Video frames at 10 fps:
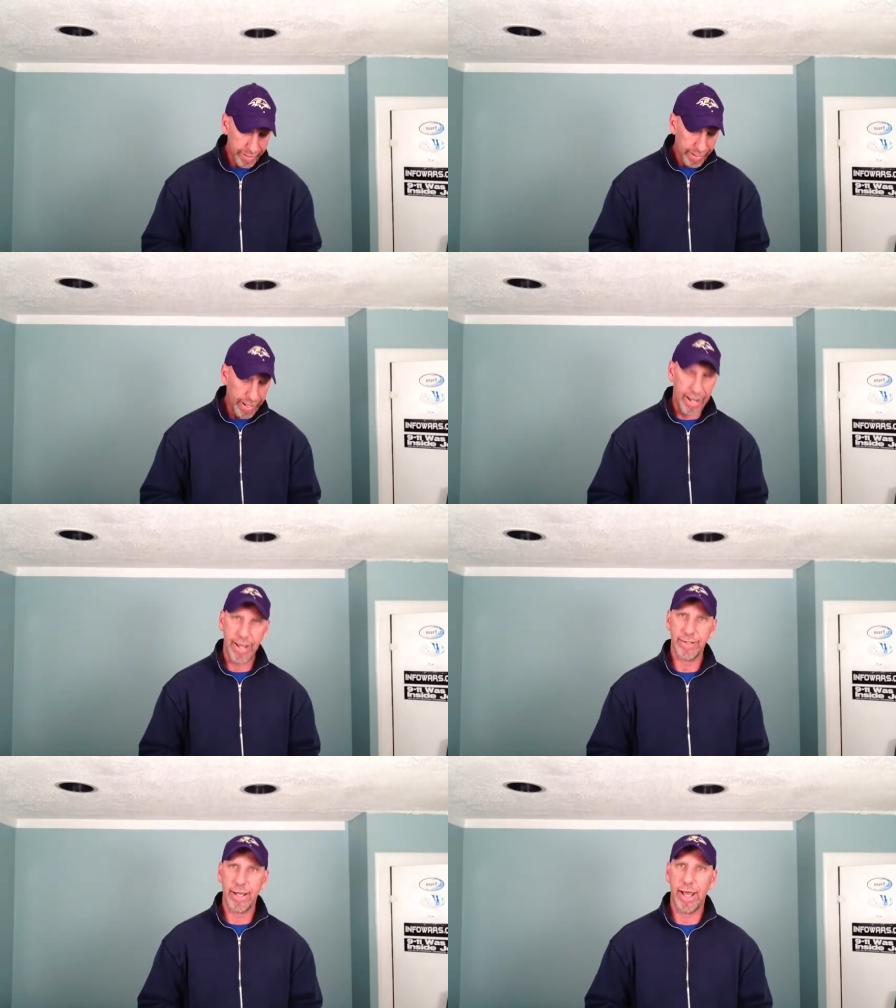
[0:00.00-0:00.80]

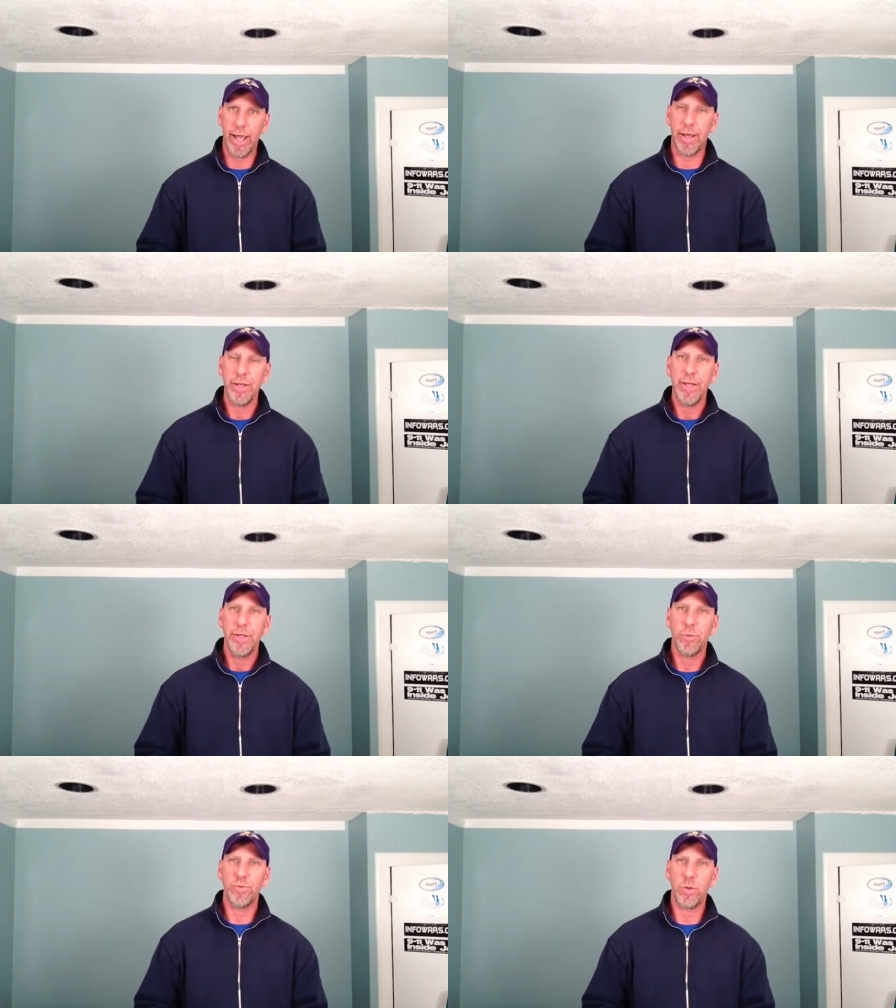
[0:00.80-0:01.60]
And, of
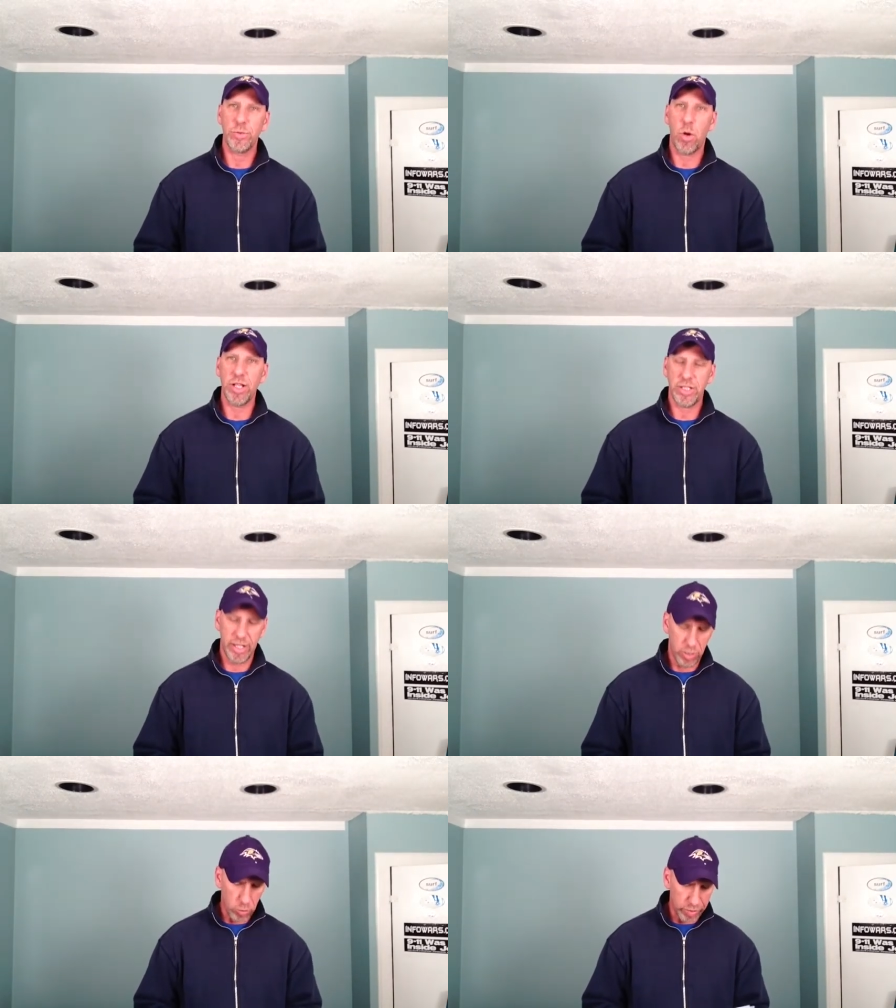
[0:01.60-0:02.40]
course,
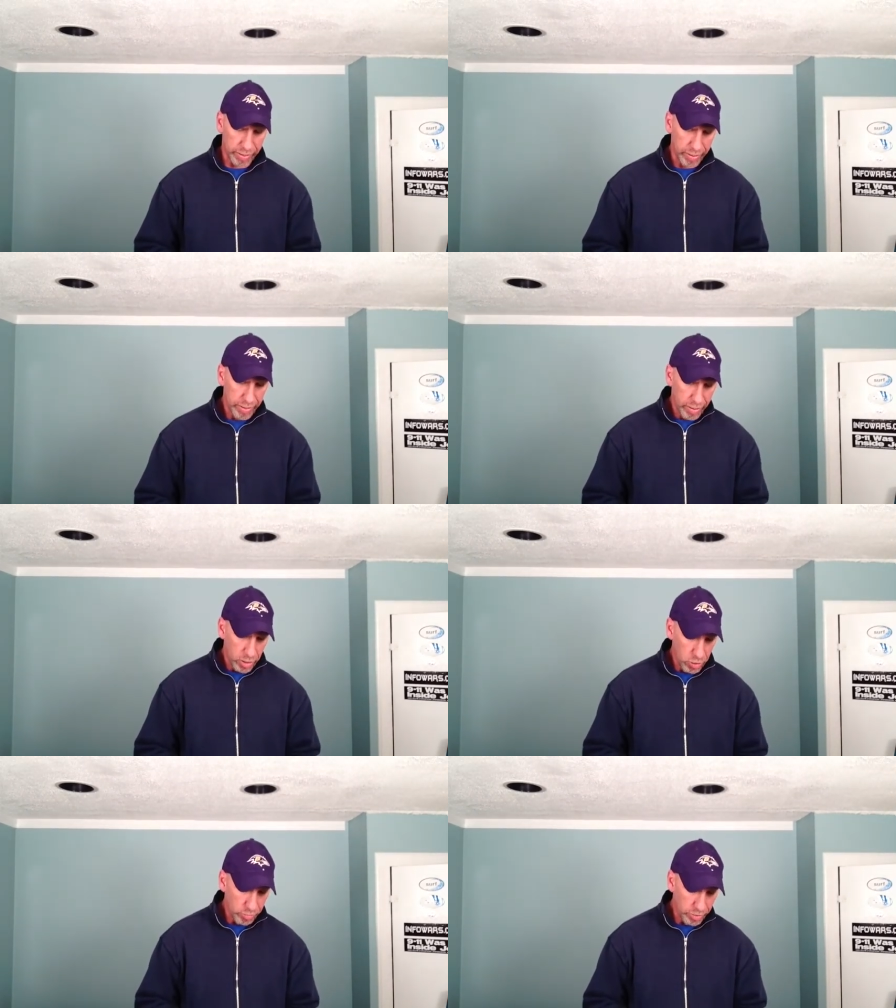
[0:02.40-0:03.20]
Washington holding
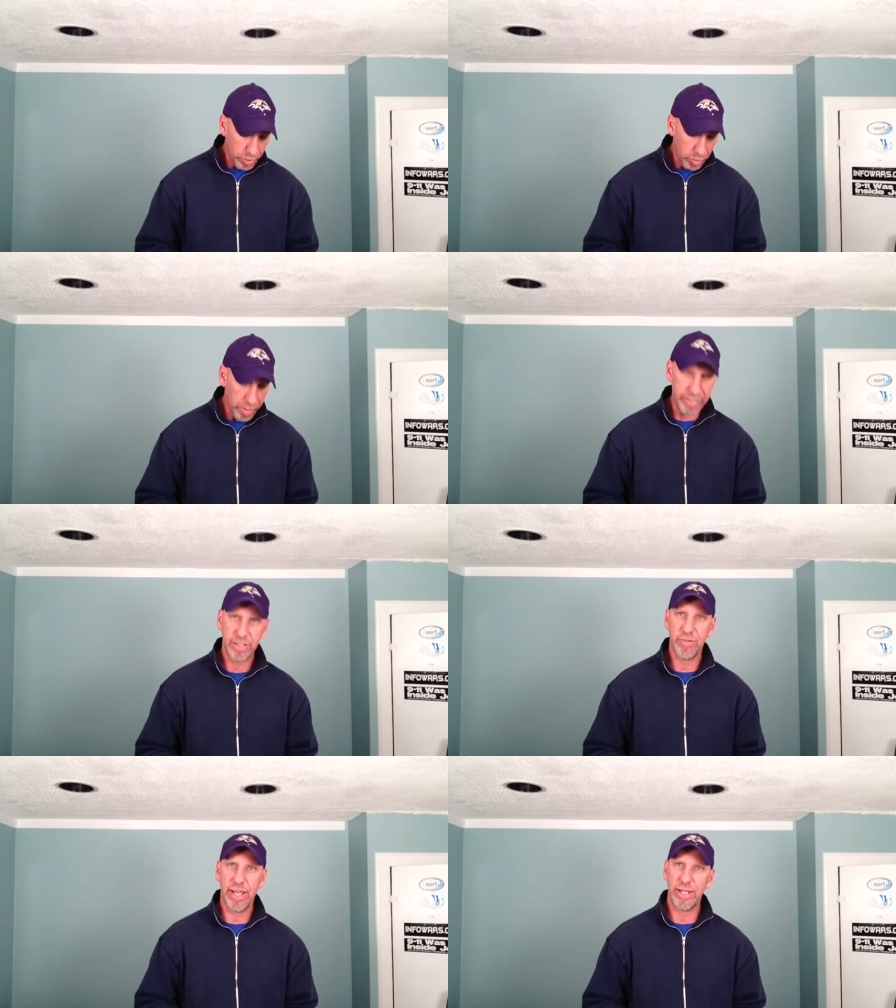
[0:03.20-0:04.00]
home ice
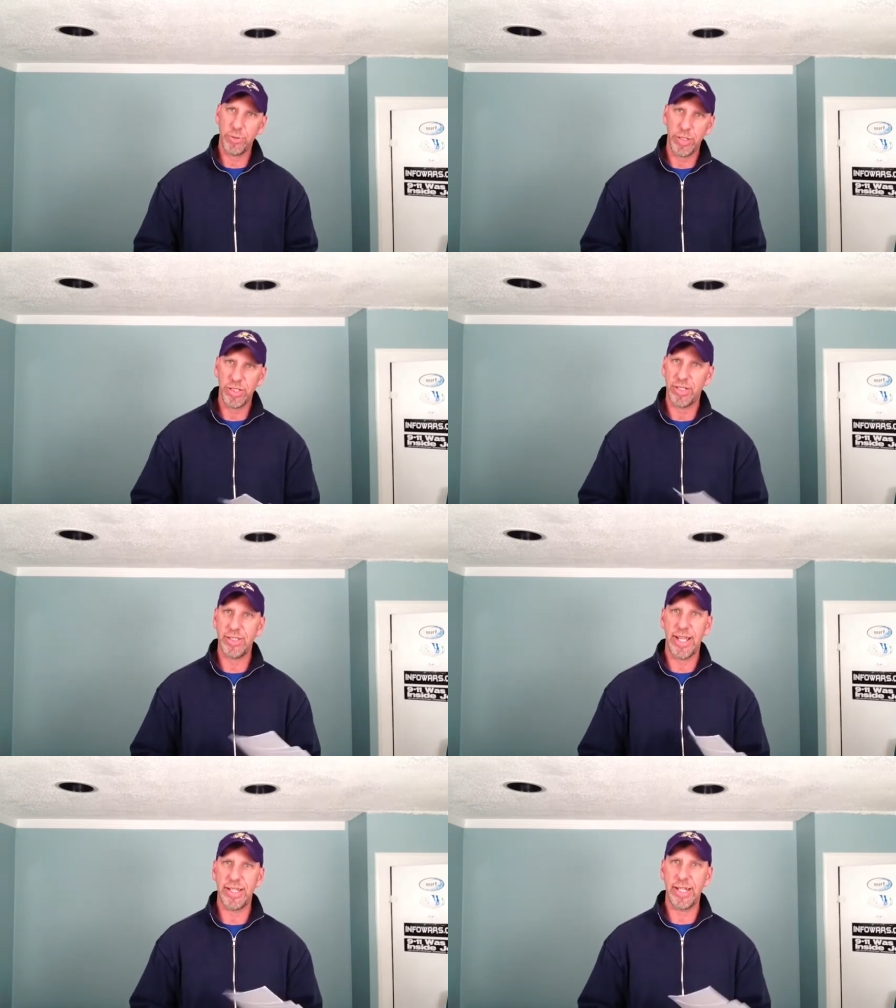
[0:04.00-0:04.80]
advantage, which in the
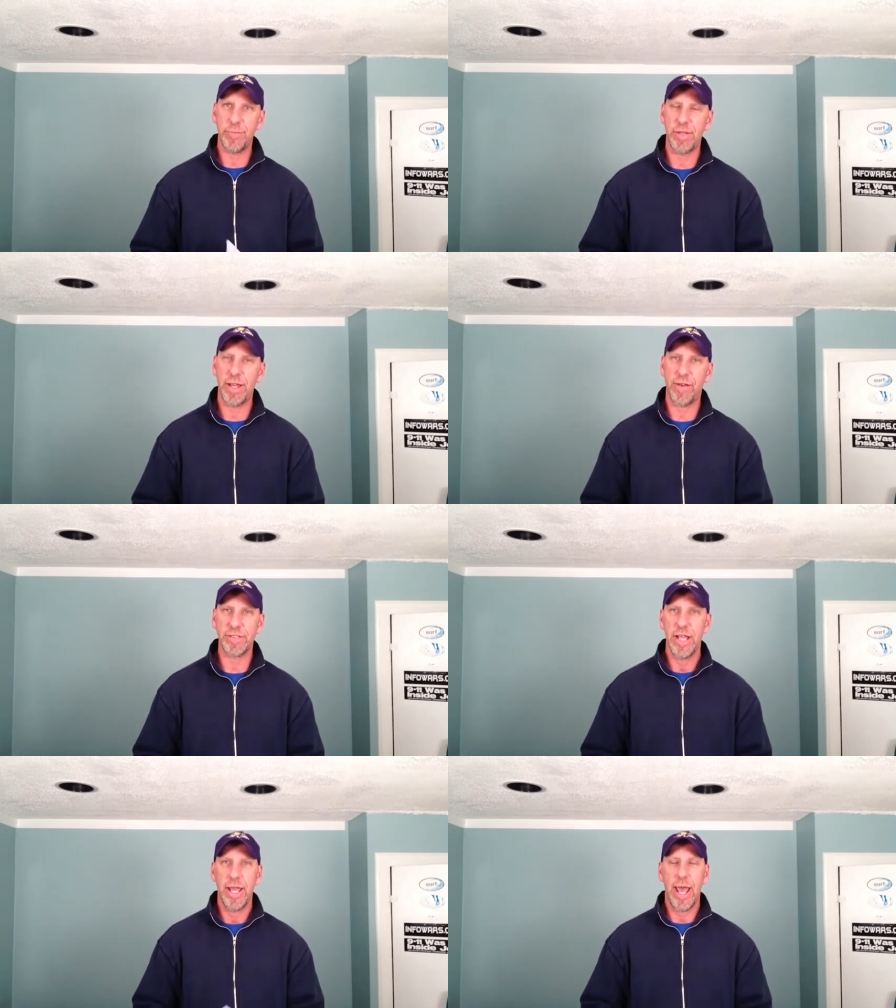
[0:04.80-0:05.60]
Stanley Cup
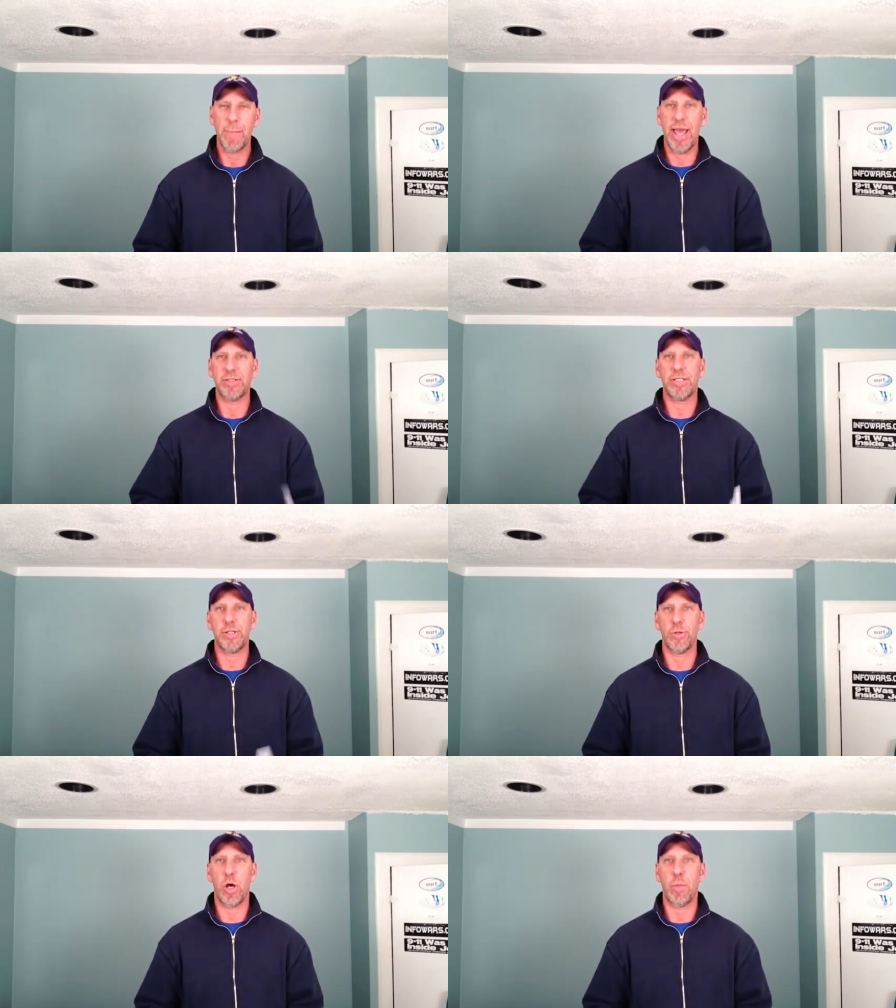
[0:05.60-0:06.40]
playoffs amounts
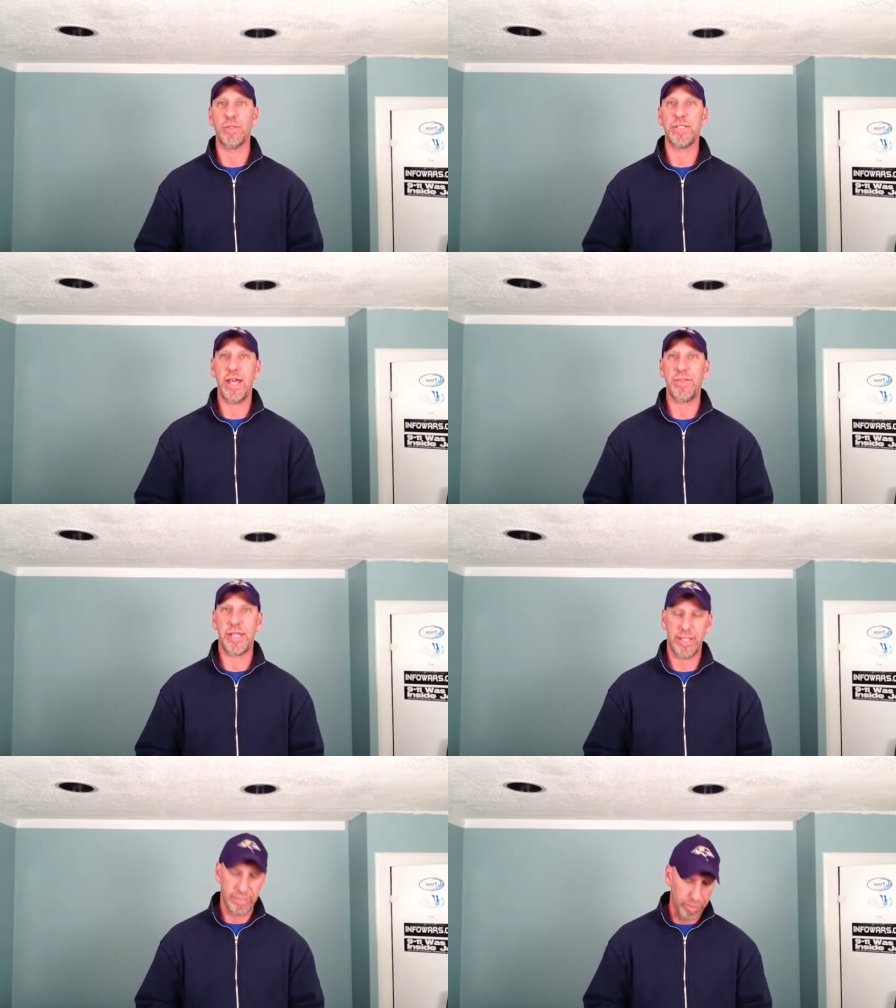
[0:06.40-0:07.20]
to almost
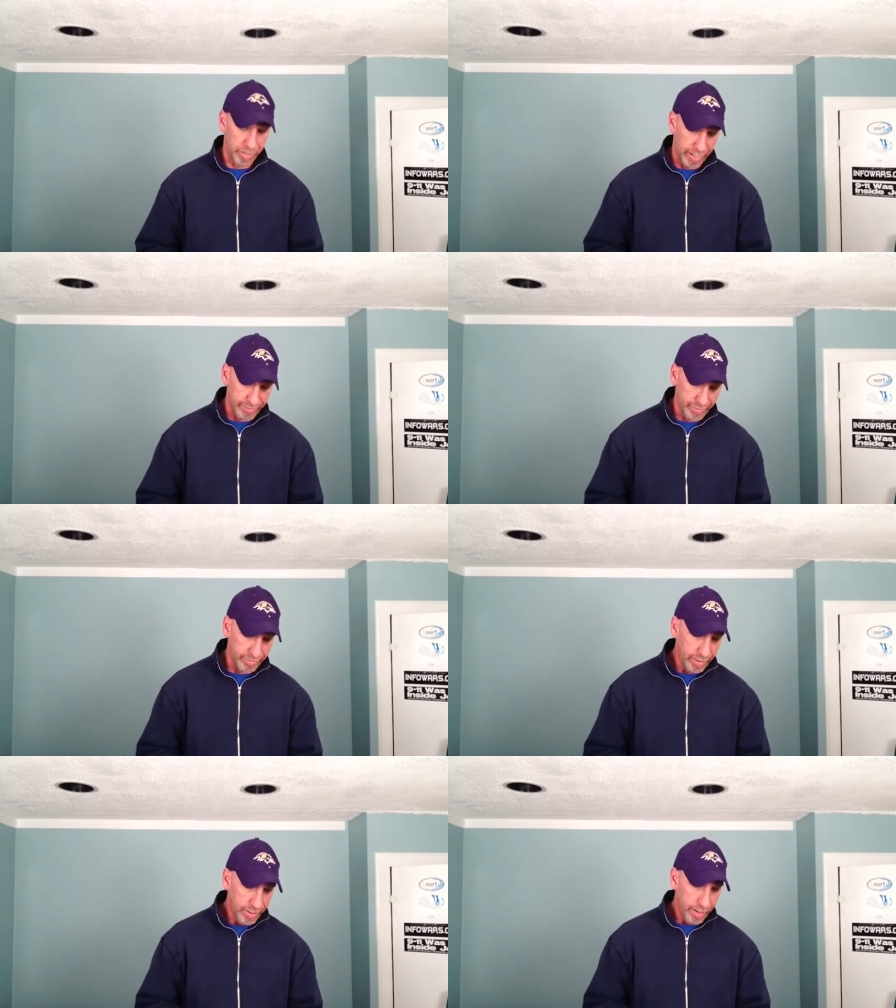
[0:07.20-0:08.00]
nothing in some
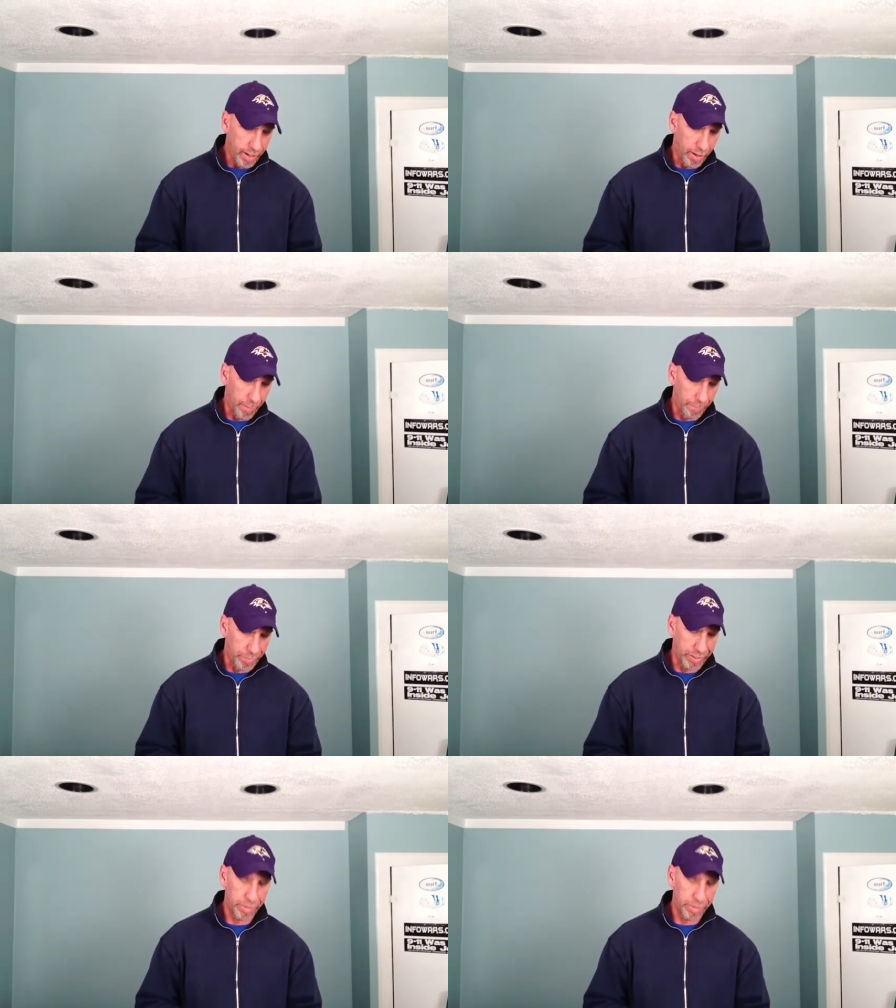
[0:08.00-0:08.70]
cases. But